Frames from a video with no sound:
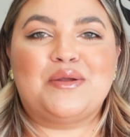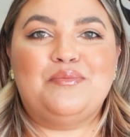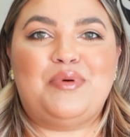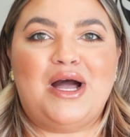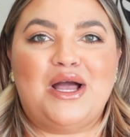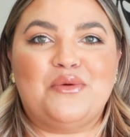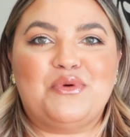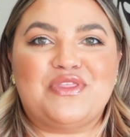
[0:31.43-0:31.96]

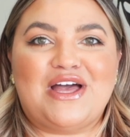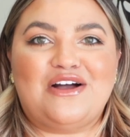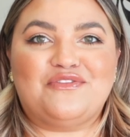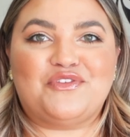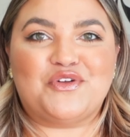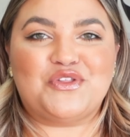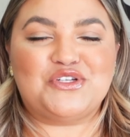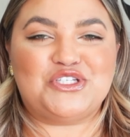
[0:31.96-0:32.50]
But without
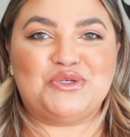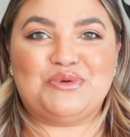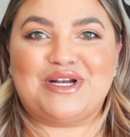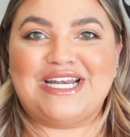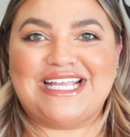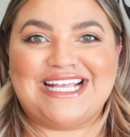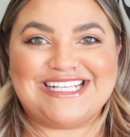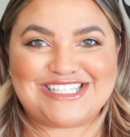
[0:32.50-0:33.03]
further ado, we're
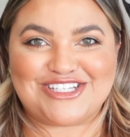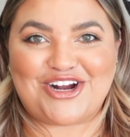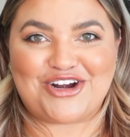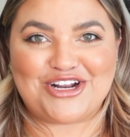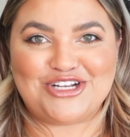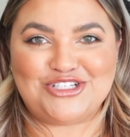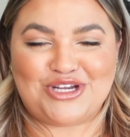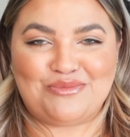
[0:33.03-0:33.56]
gonna get started and